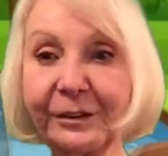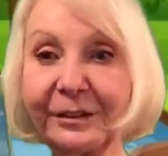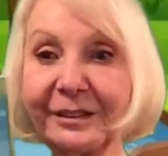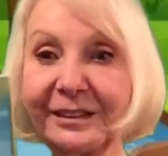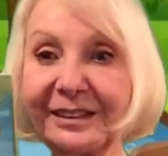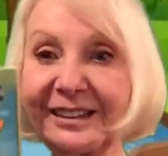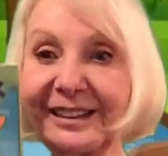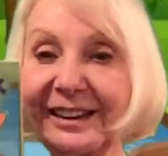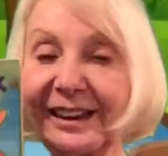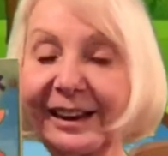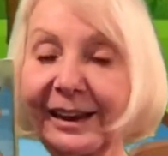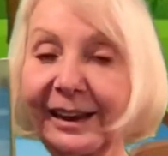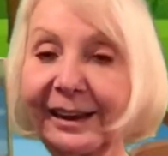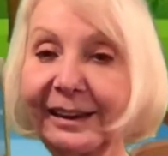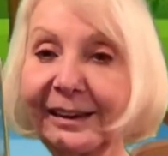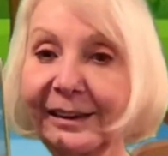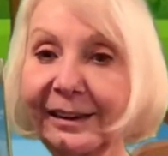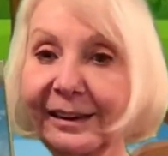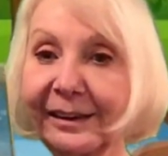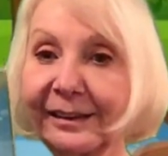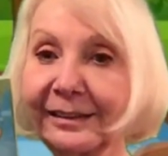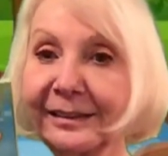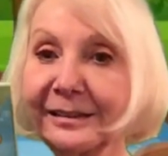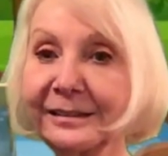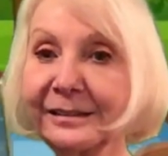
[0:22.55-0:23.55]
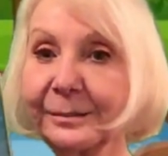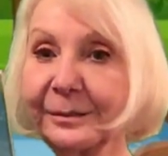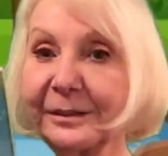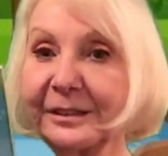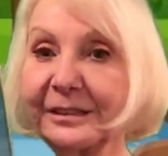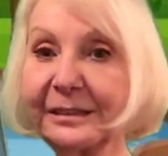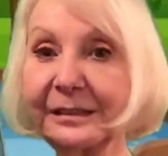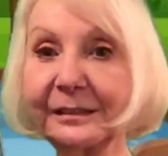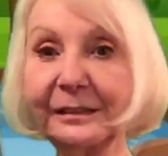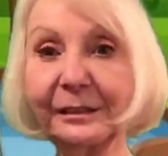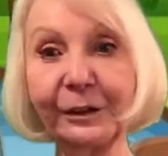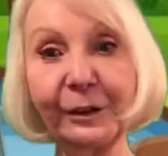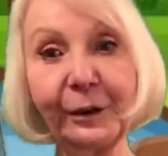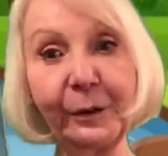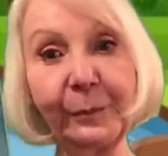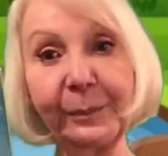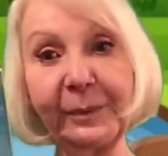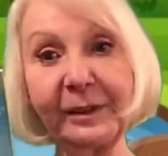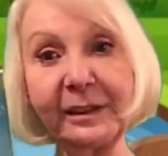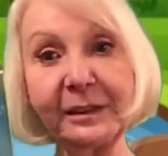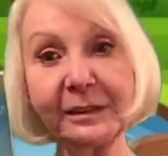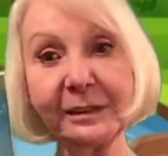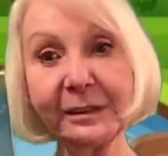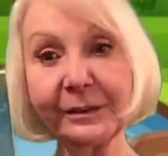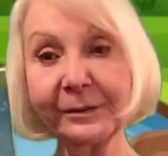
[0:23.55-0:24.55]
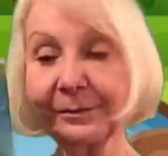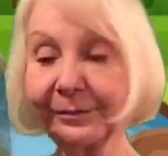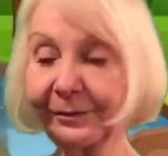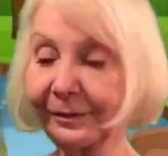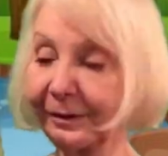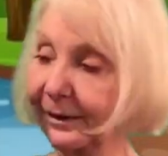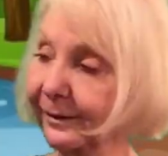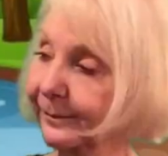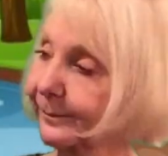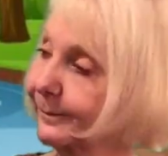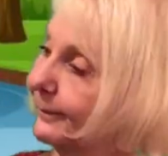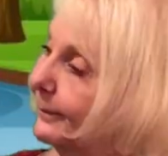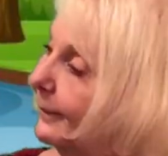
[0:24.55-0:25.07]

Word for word: today, and this one's a little bit different.